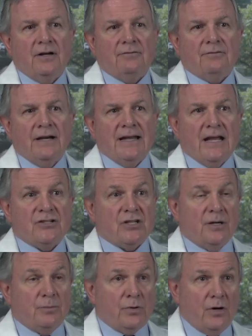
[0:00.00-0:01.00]
radiation
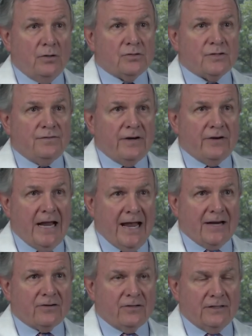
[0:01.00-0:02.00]
approach very
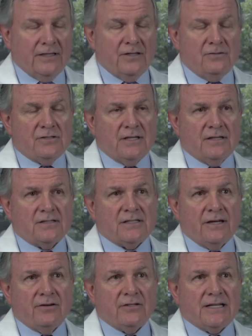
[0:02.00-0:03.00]
accurately using
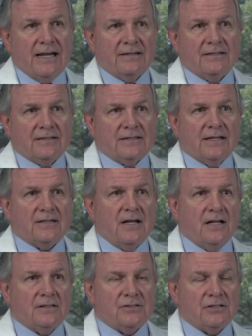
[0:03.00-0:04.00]
stereotactic
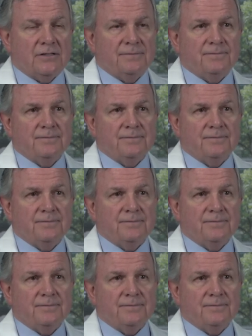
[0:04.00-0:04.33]
technology.